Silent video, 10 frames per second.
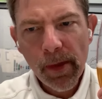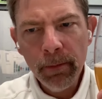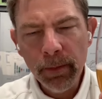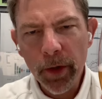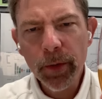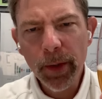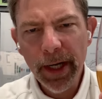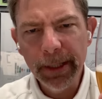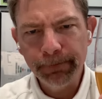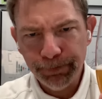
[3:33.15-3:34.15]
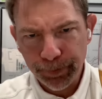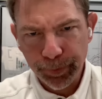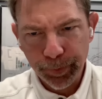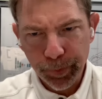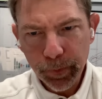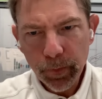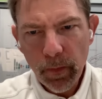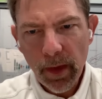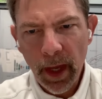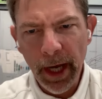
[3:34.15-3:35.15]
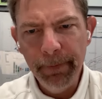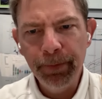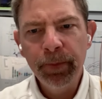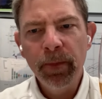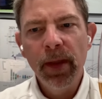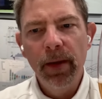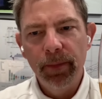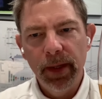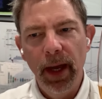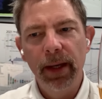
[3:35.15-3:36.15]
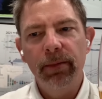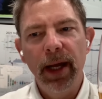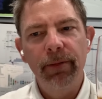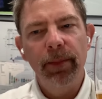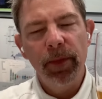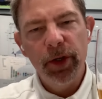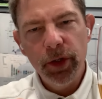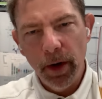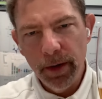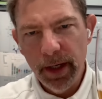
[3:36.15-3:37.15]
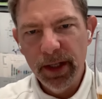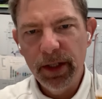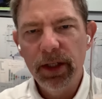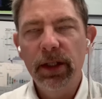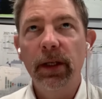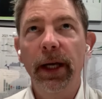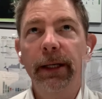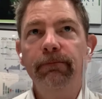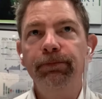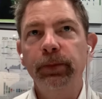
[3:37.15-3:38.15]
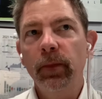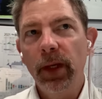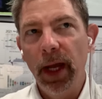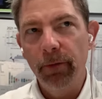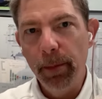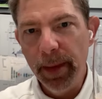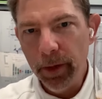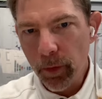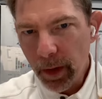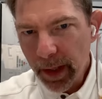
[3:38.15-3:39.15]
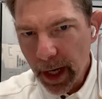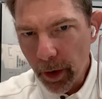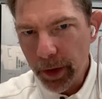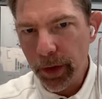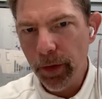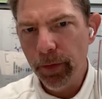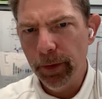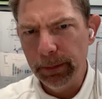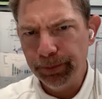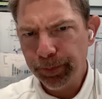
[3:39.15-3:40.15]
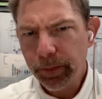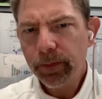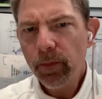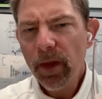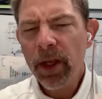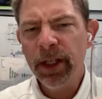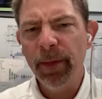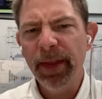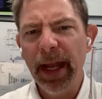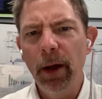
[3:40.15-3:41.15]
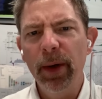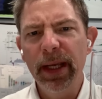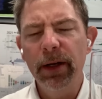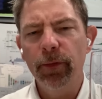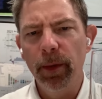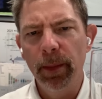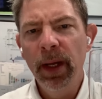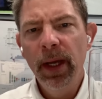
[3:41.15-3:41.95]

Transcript: I'm also getting kind of a tartness, kind of a mineral character from something that I would get from